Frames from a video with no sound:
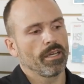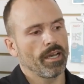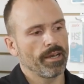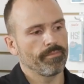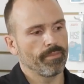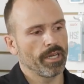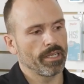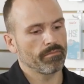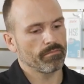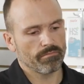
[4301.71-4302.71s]

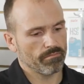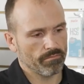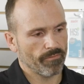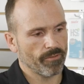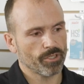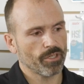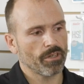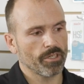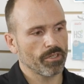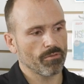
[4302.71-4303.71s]
But for
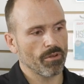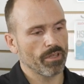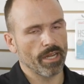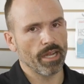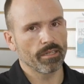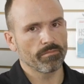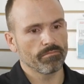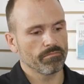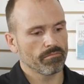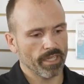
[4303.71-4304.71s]
sure, you could roll it on,
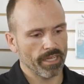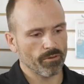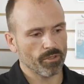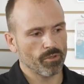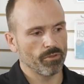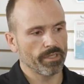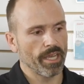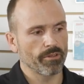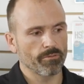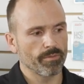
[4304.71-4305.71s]
let it cool
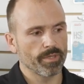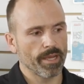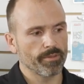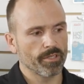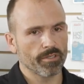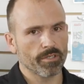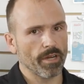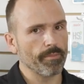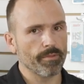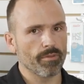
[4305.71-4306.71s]
down to room temperature,
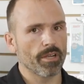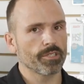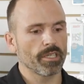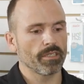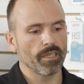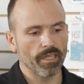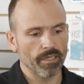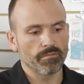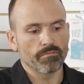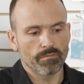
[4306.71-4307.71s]
scrape and brush it,
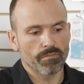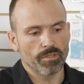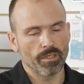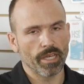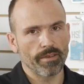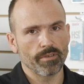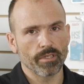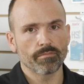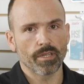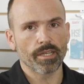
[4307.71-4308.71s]
and you'll have
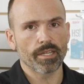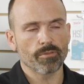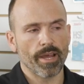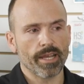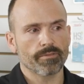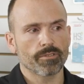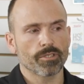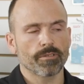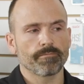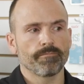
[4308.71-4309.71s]
a nice wax for
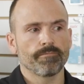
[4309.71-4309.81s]
sure.